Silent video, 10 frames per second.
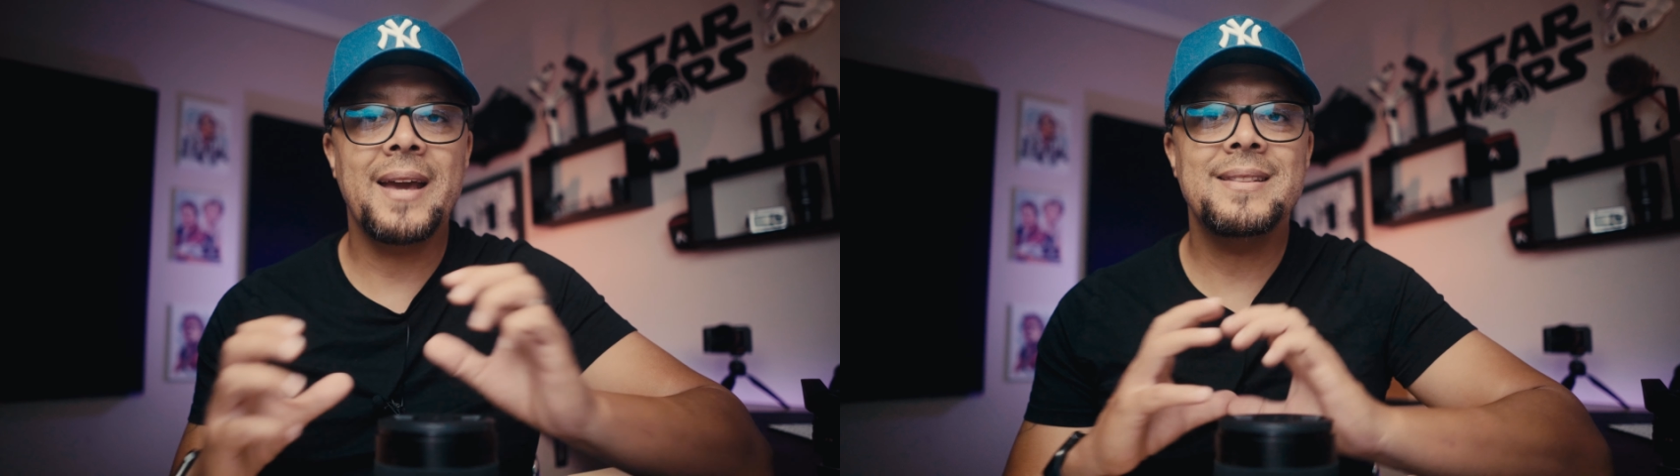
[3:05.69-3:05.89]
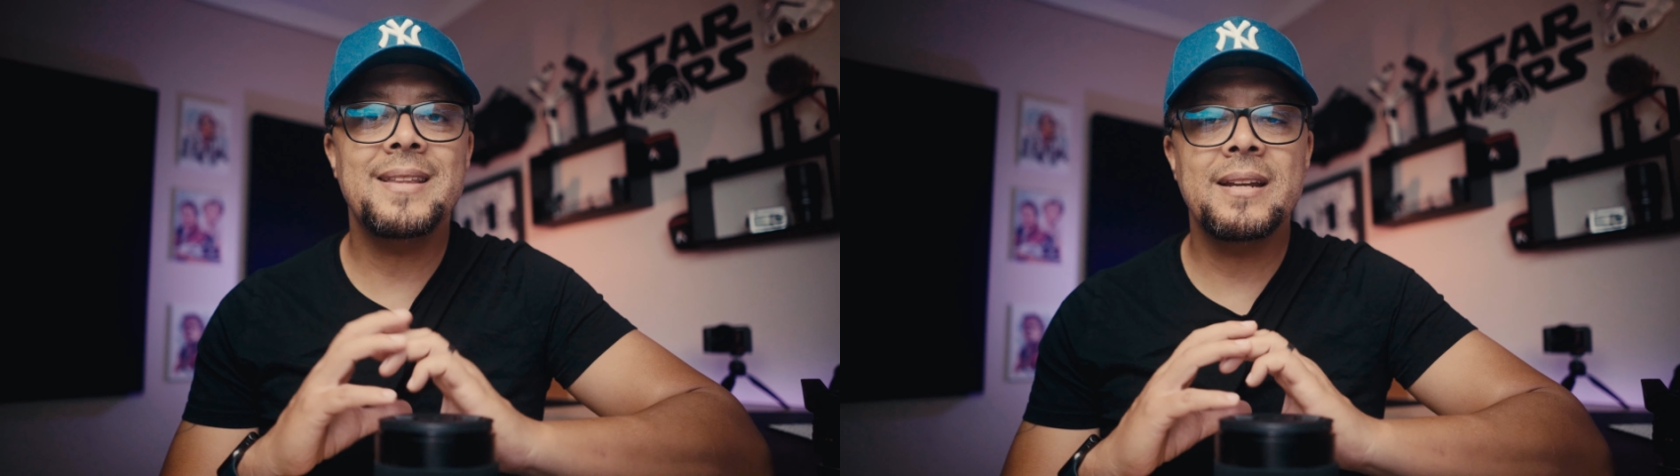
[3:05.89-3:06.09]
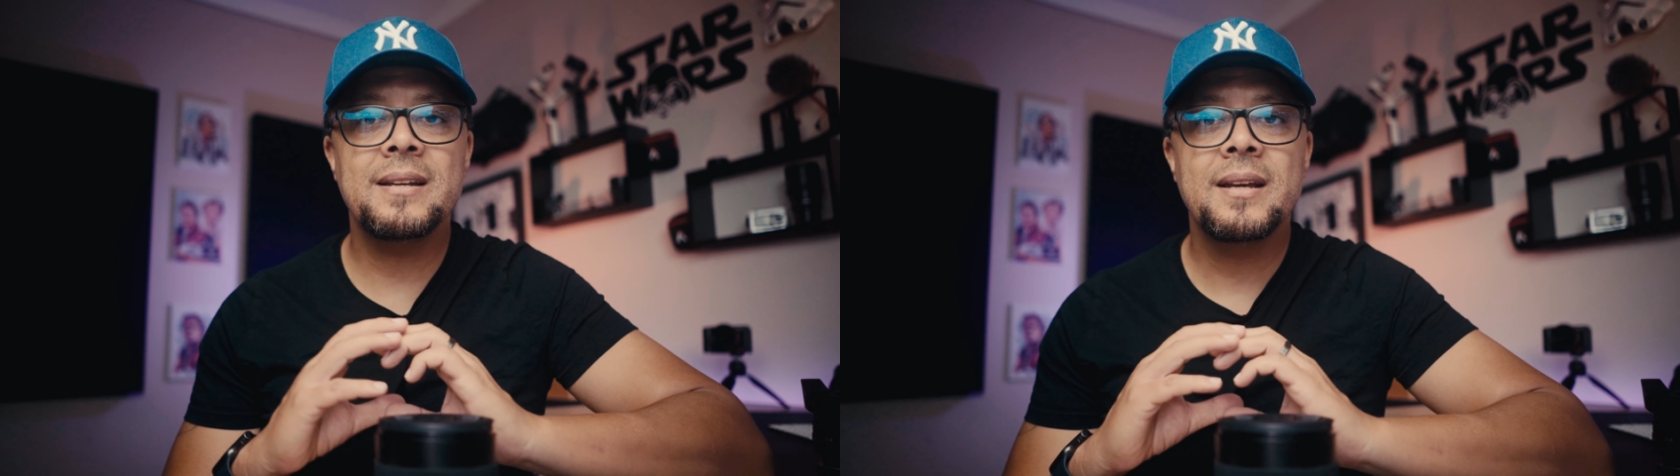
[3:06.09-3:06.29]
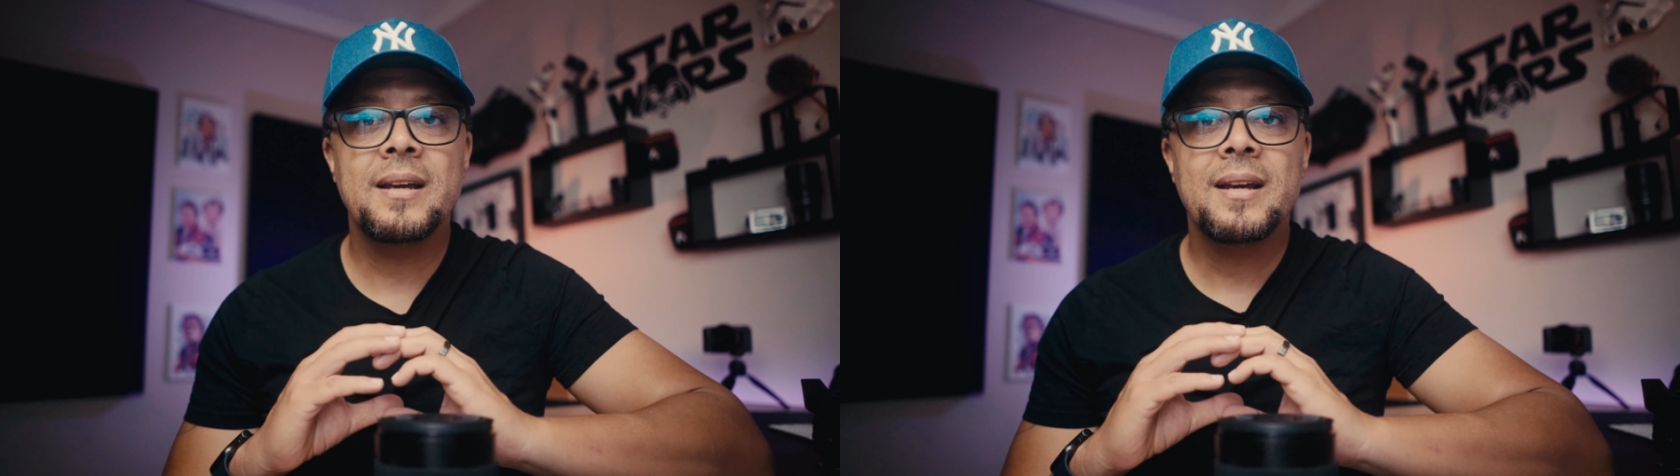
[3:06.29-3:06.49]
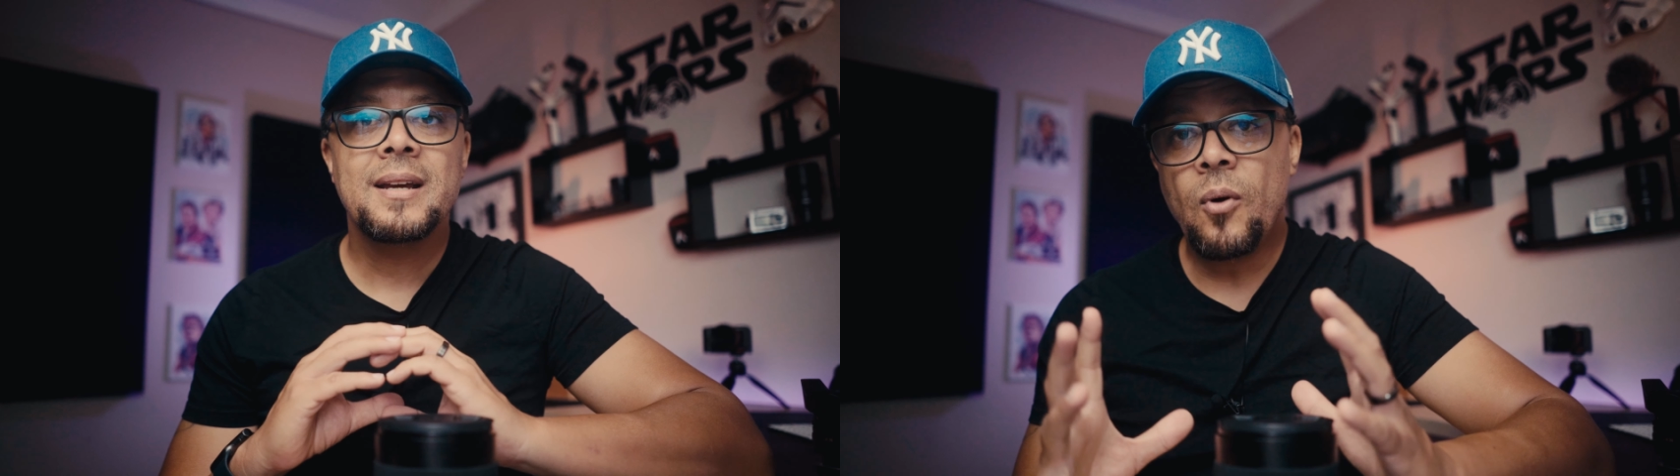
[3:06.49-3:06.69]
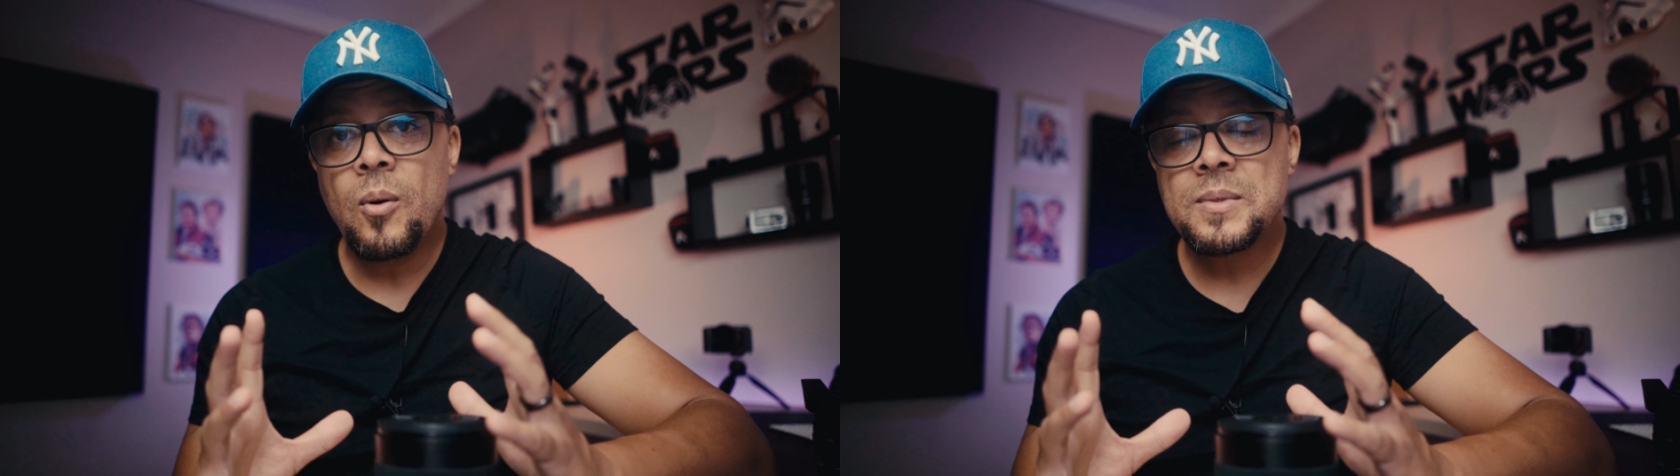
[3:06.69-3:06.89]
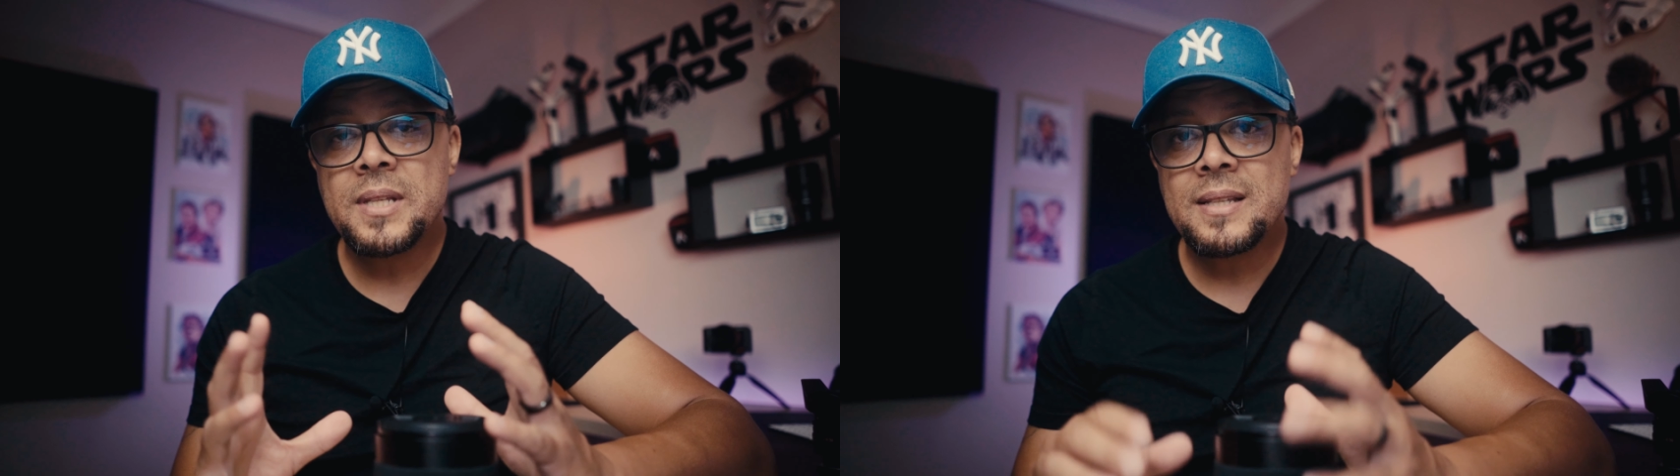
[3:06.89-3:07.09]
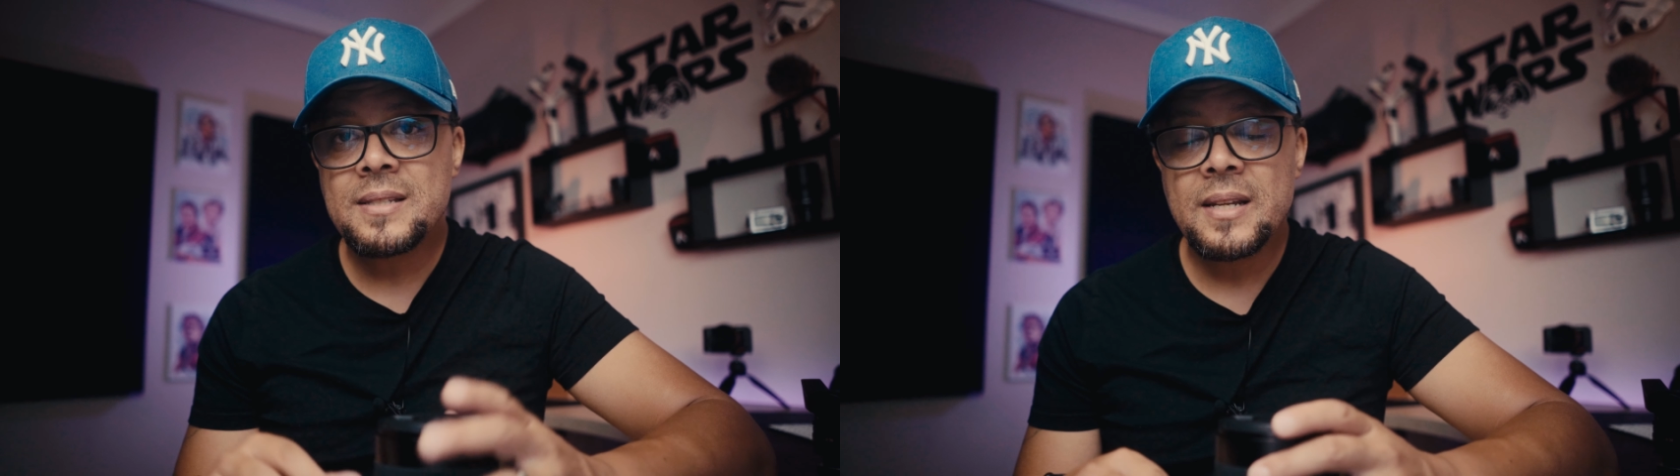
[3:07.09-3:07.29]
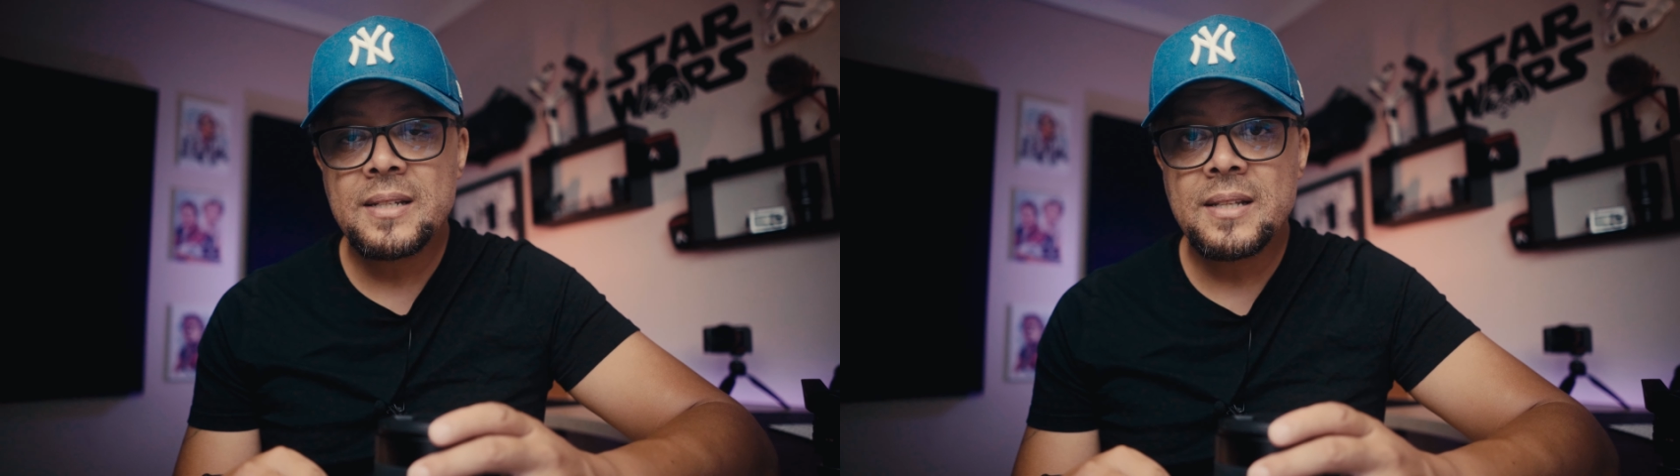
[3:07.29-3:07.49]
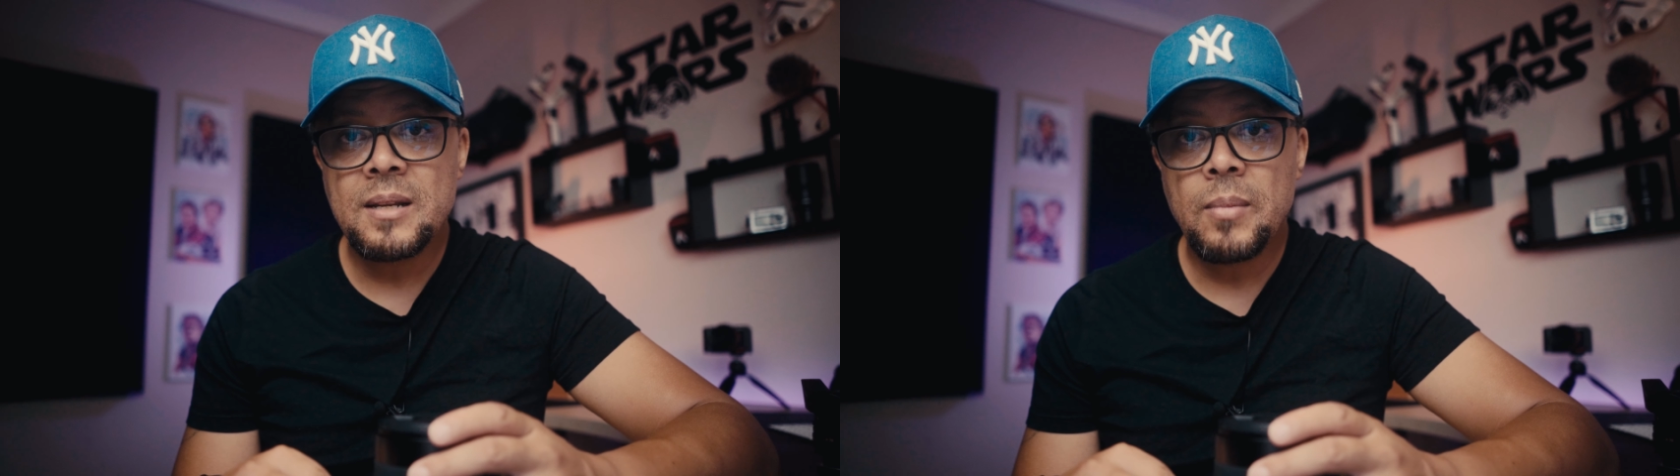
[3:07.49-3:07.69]
and then transforms that
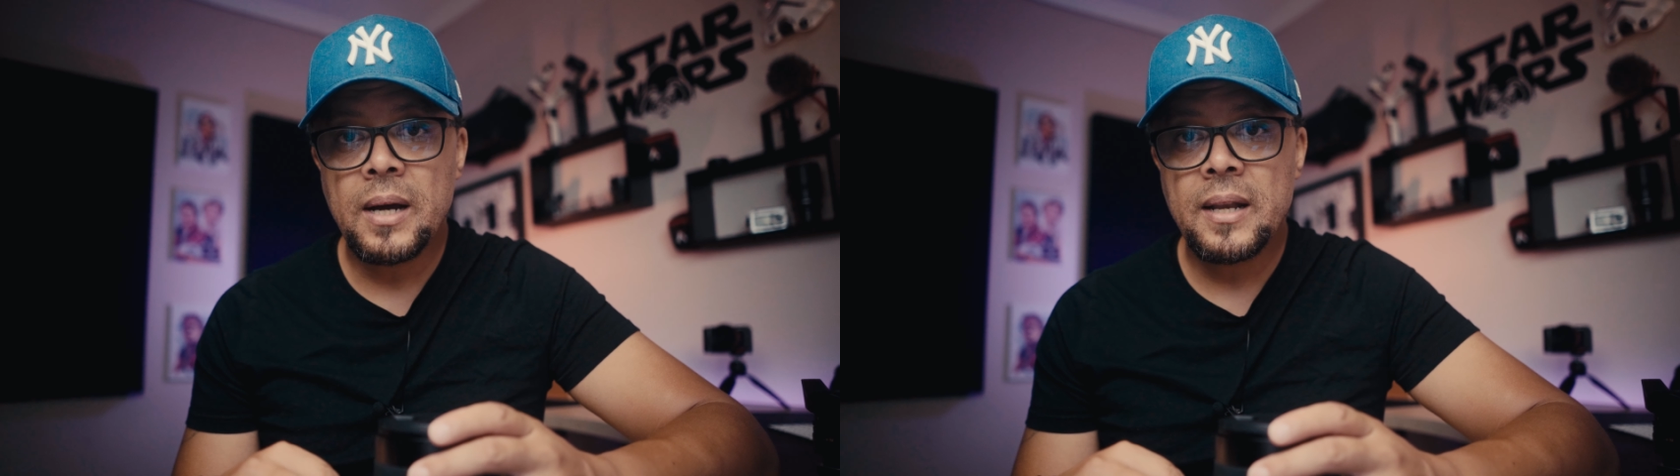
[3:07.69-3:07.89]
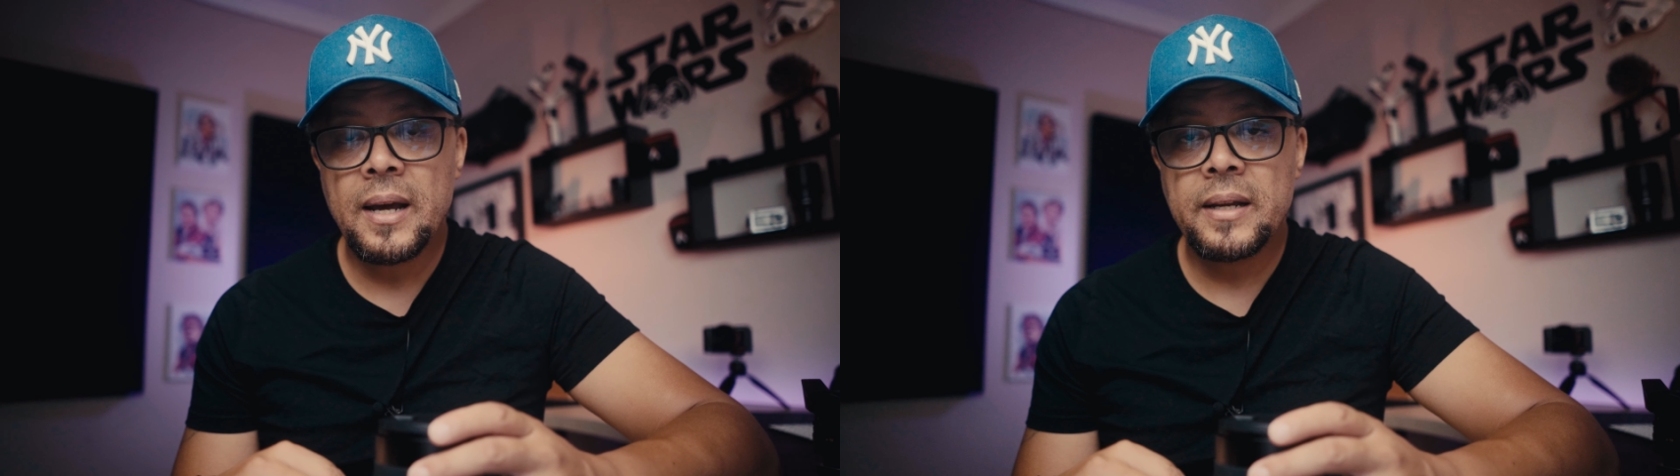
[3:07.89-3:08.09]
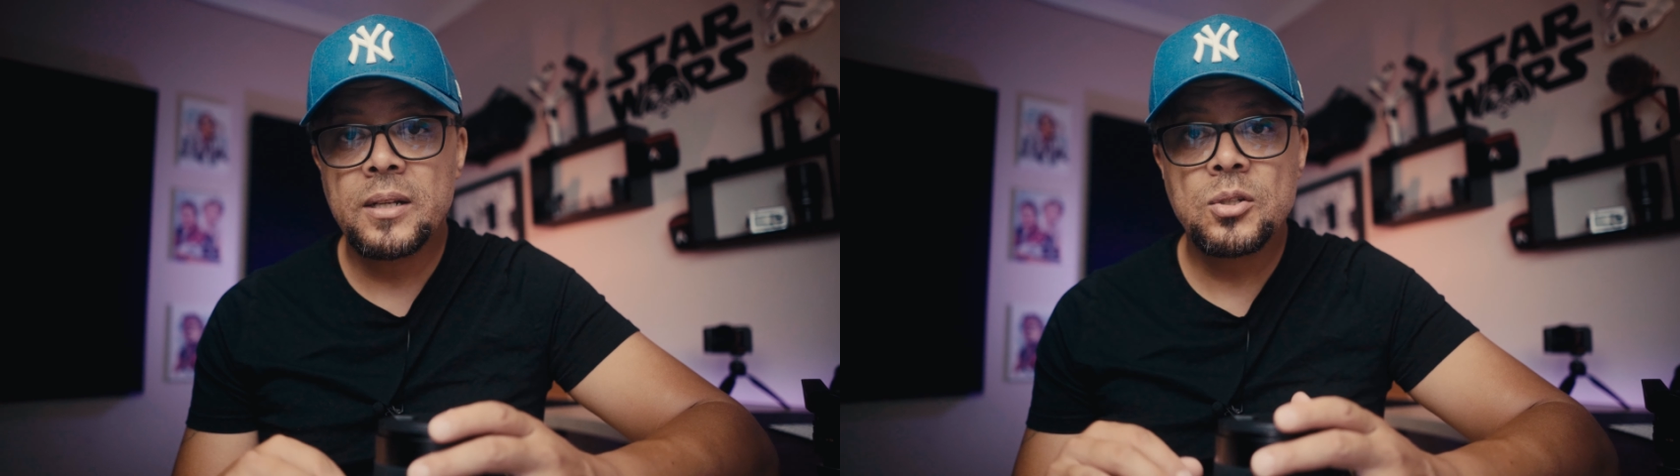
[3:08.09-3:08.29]
16:9